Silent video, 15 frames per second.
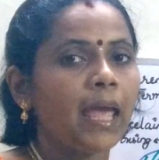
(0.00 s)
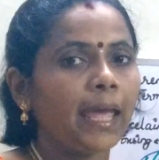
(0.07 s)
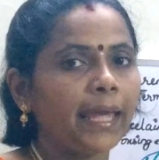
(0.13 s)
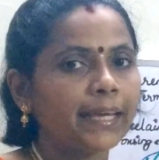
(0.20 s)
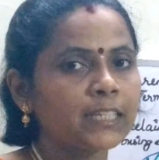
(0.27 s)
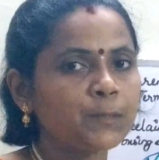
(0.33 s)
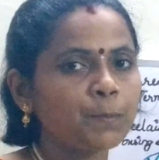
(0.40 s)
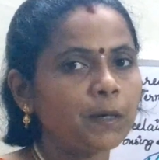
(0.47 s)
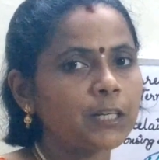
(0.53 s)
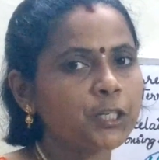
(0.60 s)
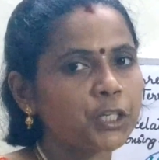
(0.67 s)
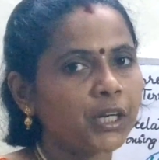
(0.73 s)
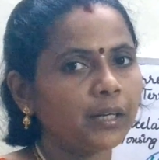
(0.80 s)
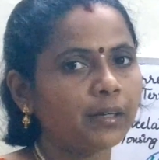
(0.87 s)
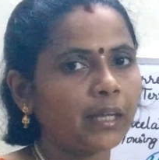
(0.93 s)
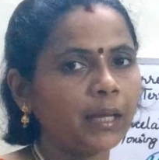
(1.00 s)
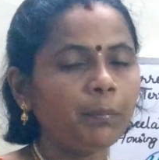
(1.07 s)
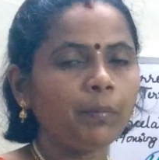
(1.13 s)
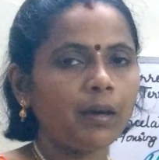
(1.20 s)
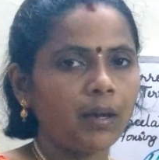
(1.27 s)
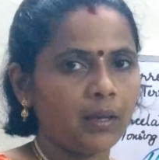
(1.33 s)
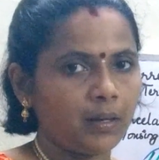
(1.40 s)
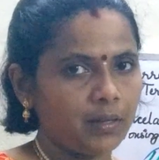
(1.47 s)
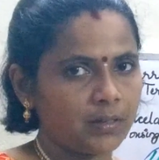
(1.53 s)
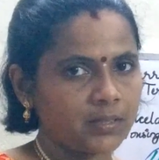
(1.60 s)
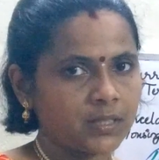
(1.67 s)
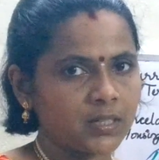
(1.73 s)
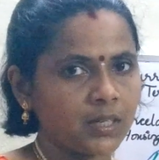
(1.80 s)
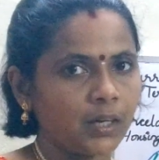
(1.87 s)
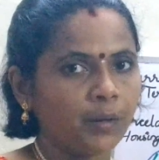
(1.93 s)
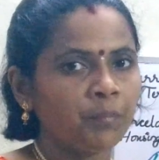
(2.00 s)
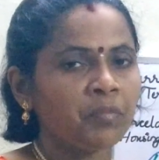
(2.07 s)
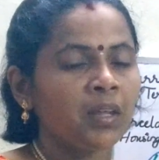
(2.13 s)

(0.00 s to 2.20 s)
expulsion type arrester.